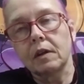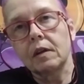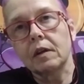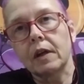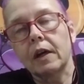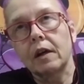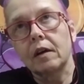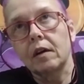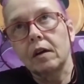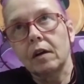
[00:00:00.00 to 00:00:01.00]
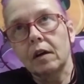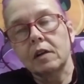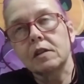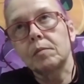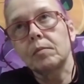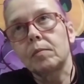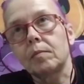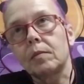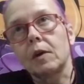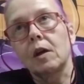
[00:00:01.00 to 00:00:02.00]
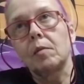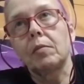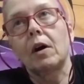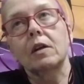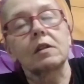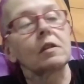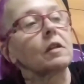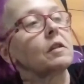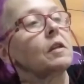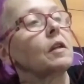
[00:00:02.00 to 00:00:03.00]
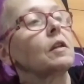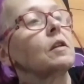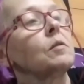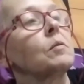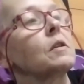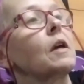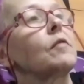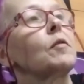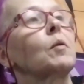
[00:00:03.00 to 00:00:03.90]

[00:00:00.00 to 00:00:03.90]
Okay, got some boxes. Let's take this one's a heavy